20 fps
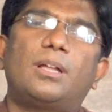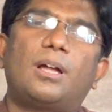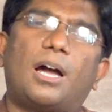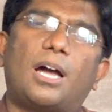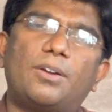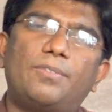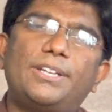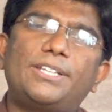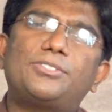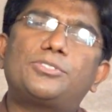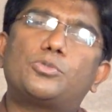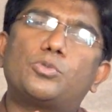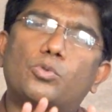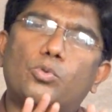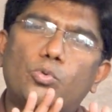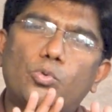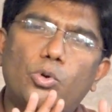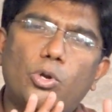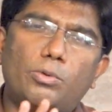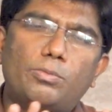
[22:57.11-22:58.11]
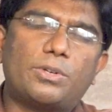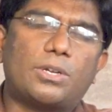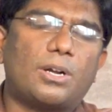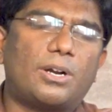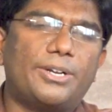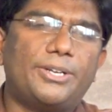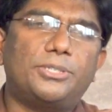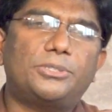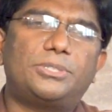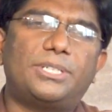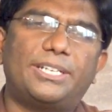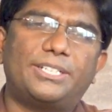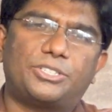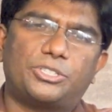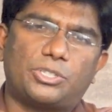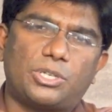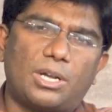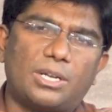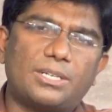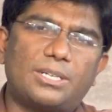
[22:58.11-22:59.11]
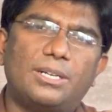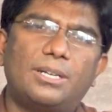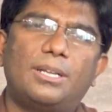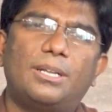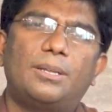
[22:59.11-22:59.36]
Always to rule out cardiogenic shock